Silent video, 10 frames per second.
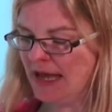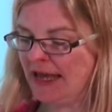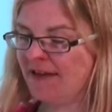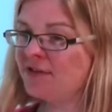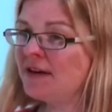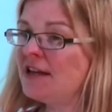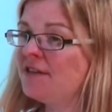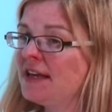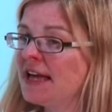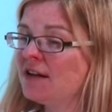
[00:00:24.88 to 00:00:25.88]
is there
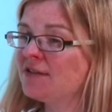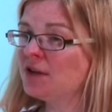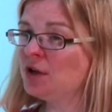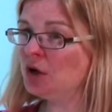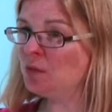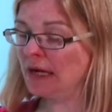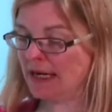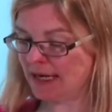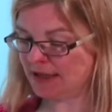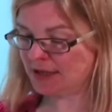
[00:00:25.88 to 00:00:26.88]
anything else that you would
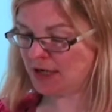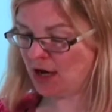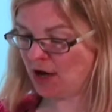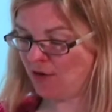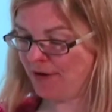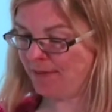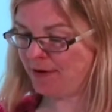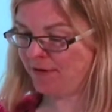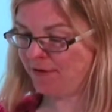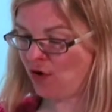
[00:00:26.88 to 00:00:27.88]
like to know
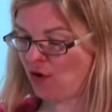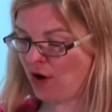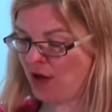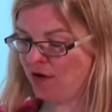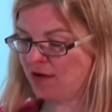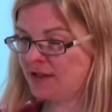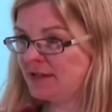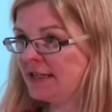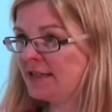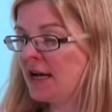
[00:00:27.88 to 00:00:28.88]
before you
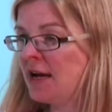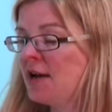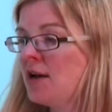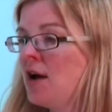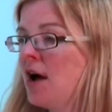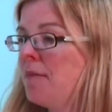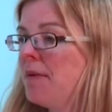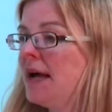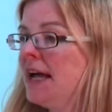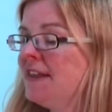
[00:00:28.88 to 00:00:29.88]
consider
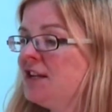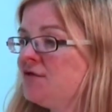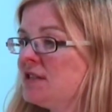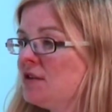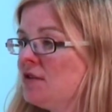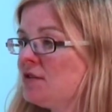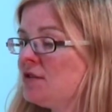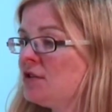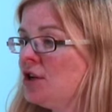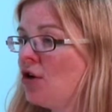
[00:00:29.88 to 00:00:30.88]
applying these
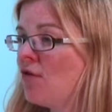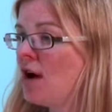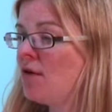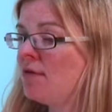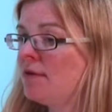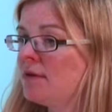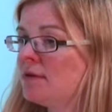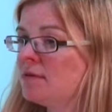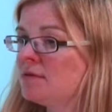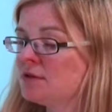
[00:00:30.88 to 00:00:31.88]
results to your own
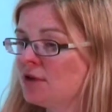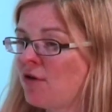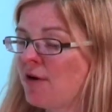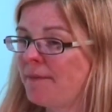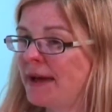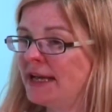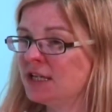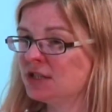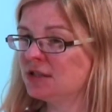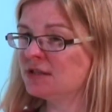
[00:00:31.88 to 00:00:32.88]

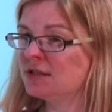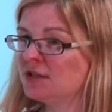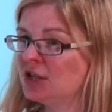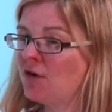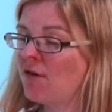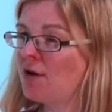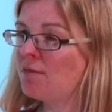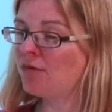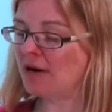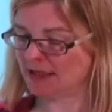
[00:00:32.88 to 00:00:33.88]
patients and to your own
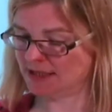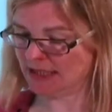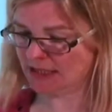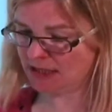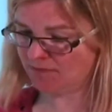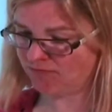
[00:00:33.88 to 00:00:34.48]
practice?